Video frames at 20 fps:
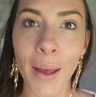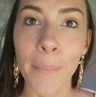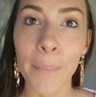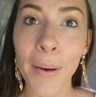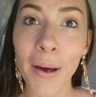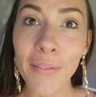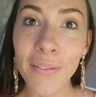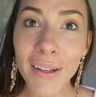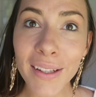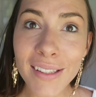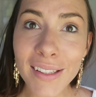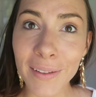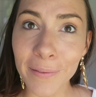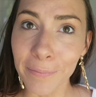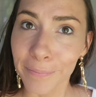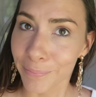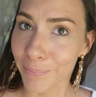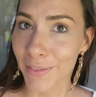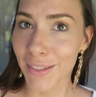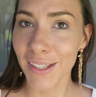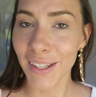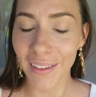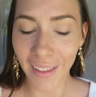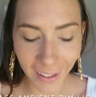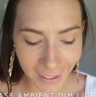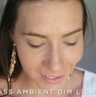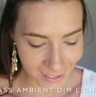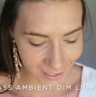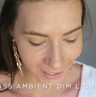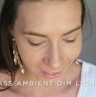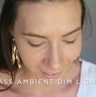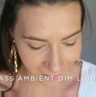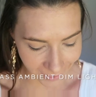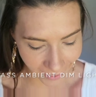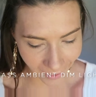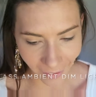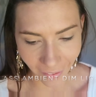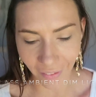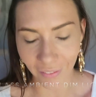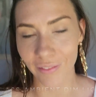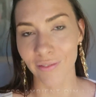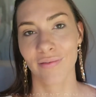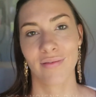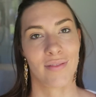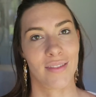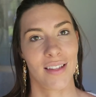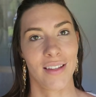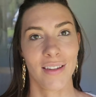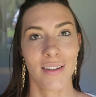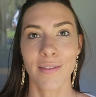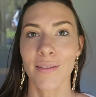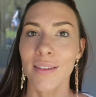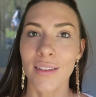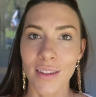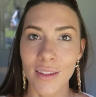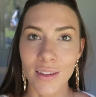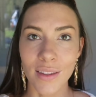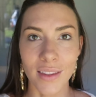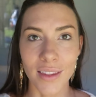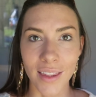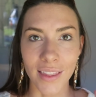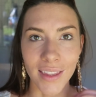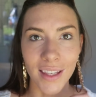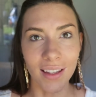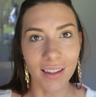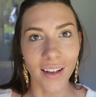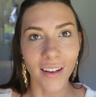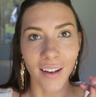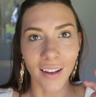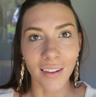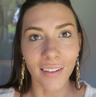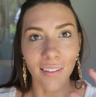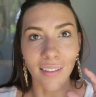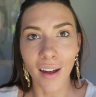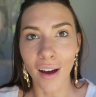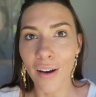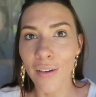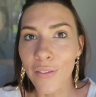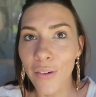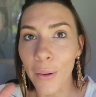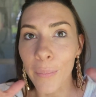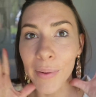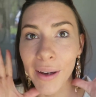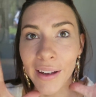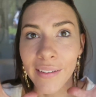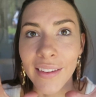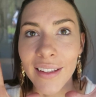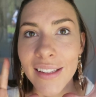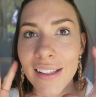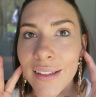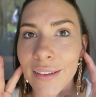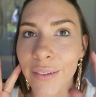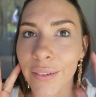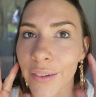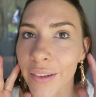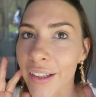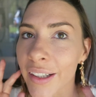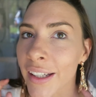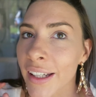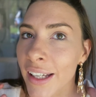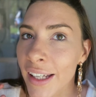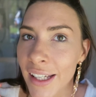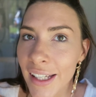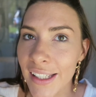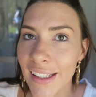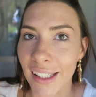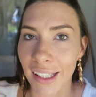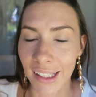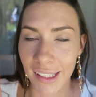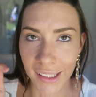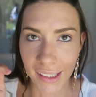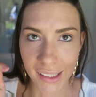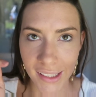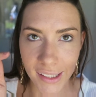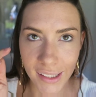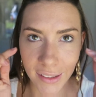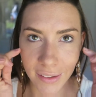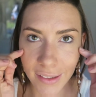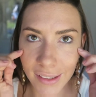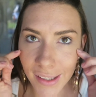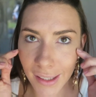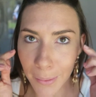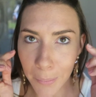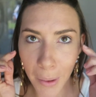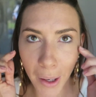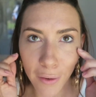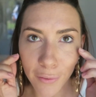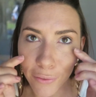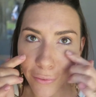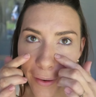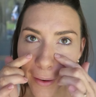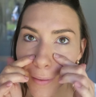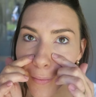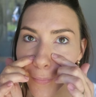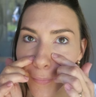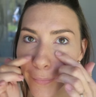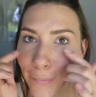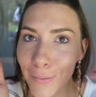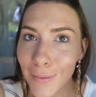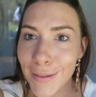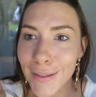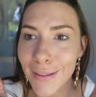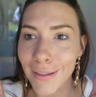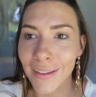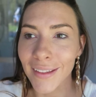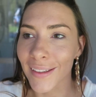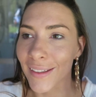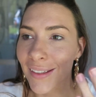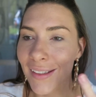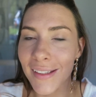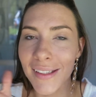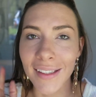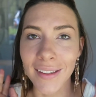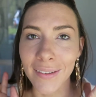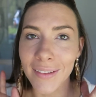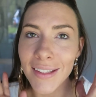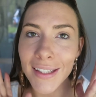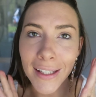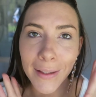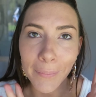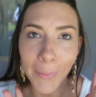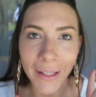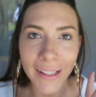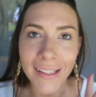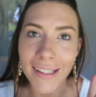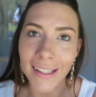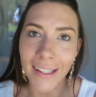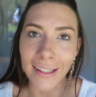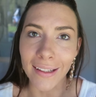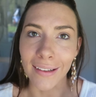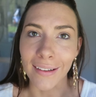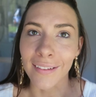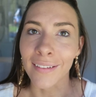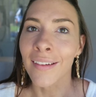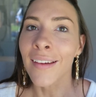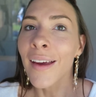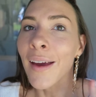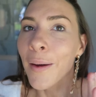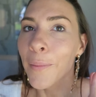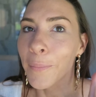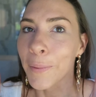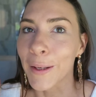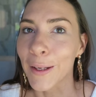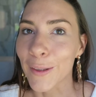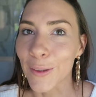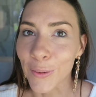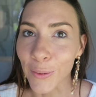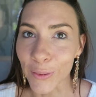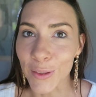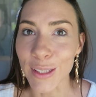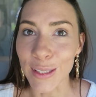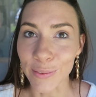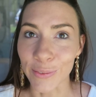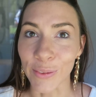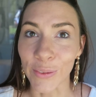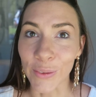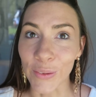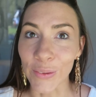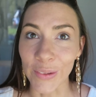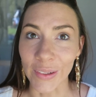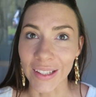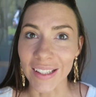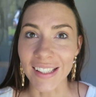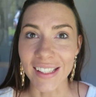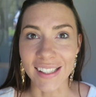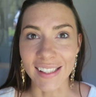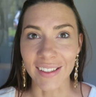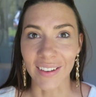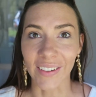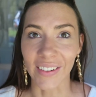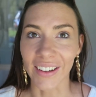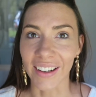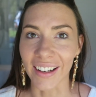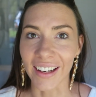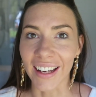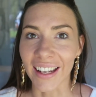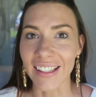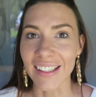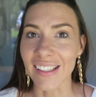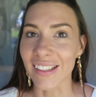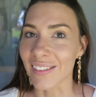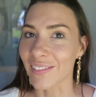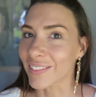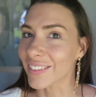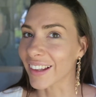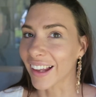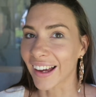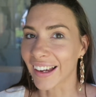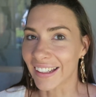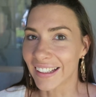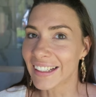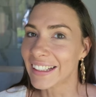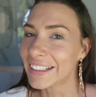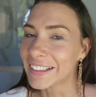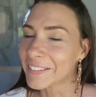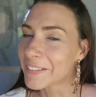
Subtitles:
Perfect, so that's it. Now, the thing that I love about this look is that you can still see my freckles, you can still see my skin, but it looks flawless. So it's like,